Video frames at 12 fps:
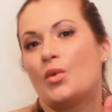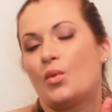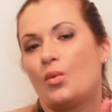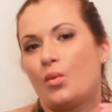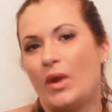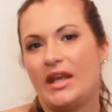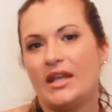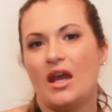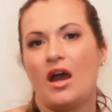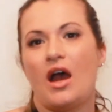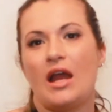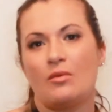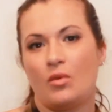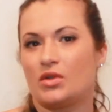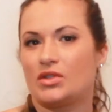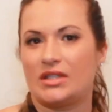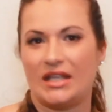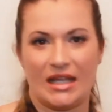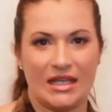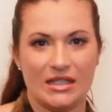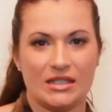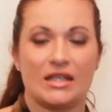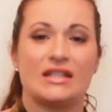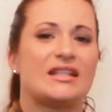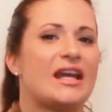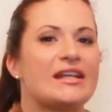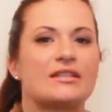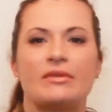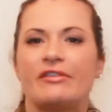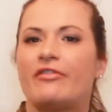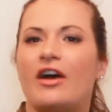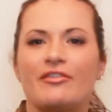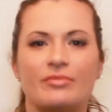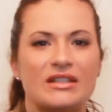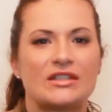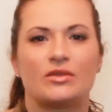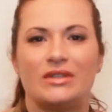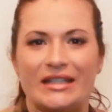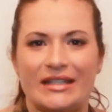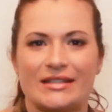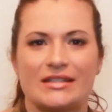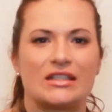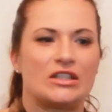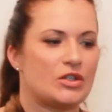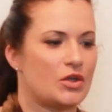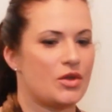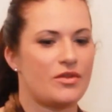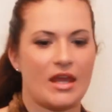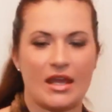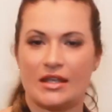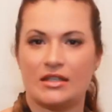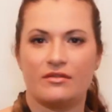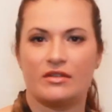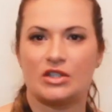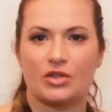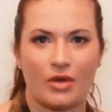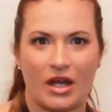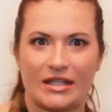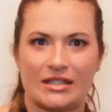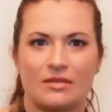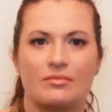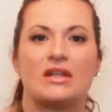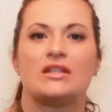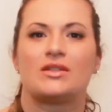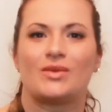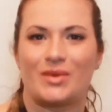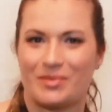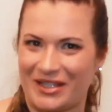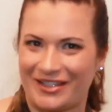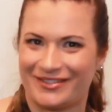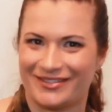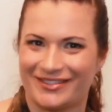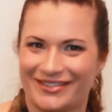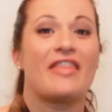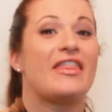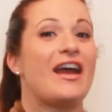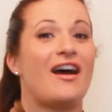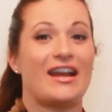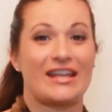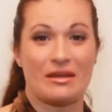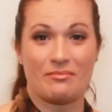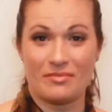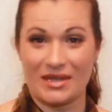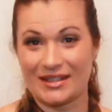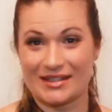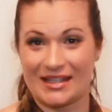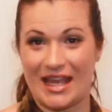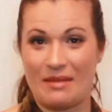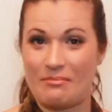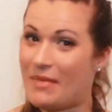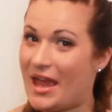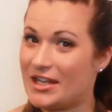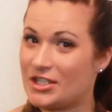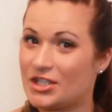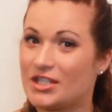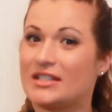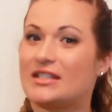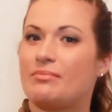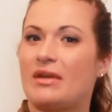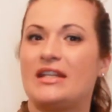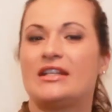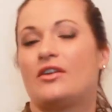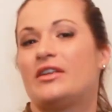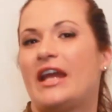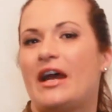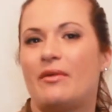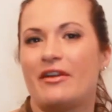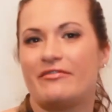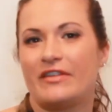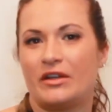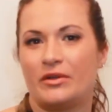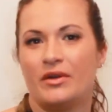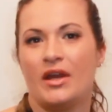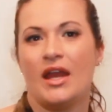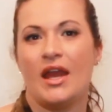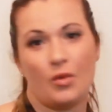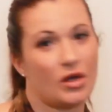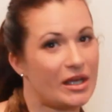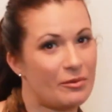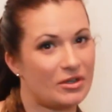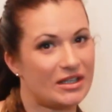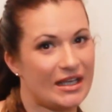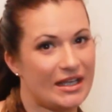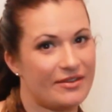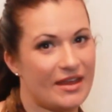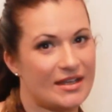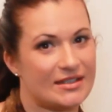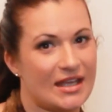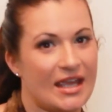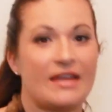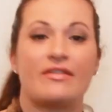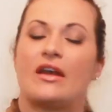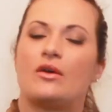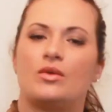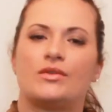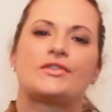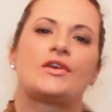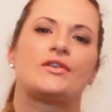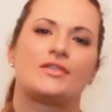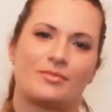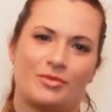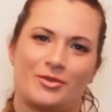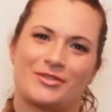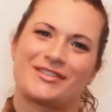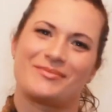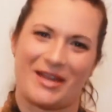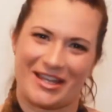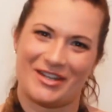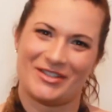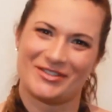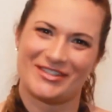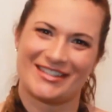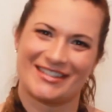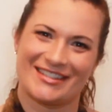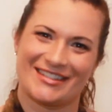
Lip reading: when I want to eat, it takes me 5 minutes or less to turn that individual item into a meal that I can mix and match depending on how I feel, what I want to eat that day, that also supports my goals.